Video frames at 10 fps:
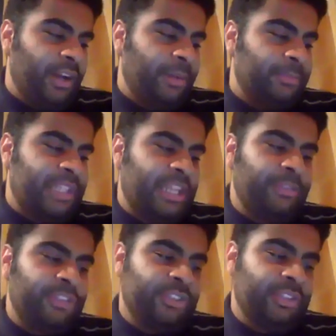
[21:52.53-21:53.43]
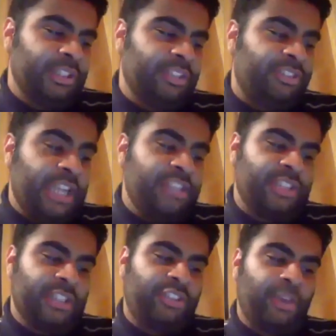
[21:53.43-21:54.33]
television is
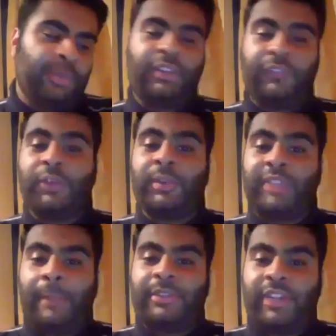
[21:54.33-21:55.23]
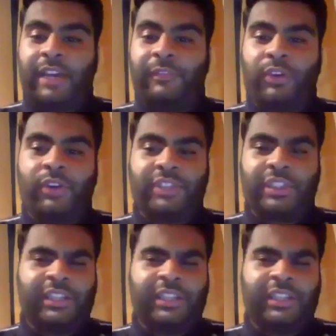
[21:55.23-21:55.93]
changing, and so is the viewer's appetite for content.